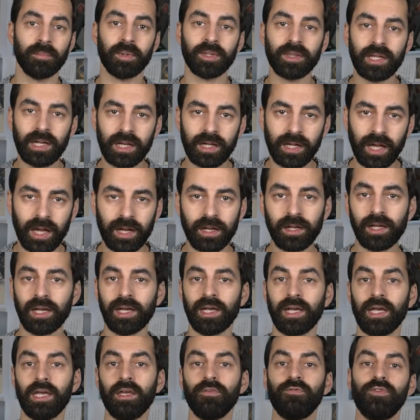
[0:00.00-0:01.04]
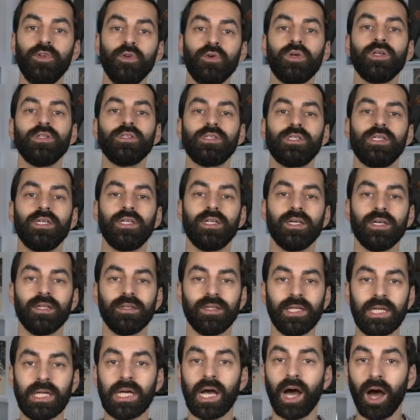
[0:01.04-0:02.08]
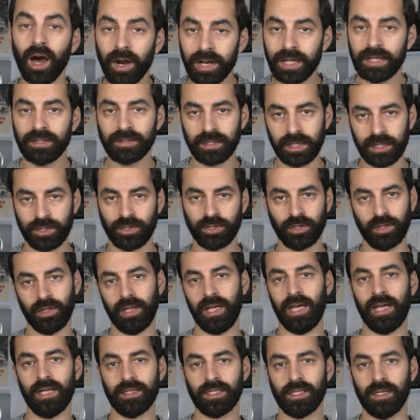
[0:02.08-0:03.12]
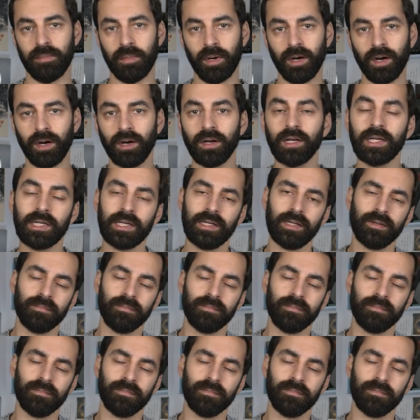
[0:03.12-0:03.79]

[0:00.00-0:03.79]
But then again, if you consider the unintentional ASMR,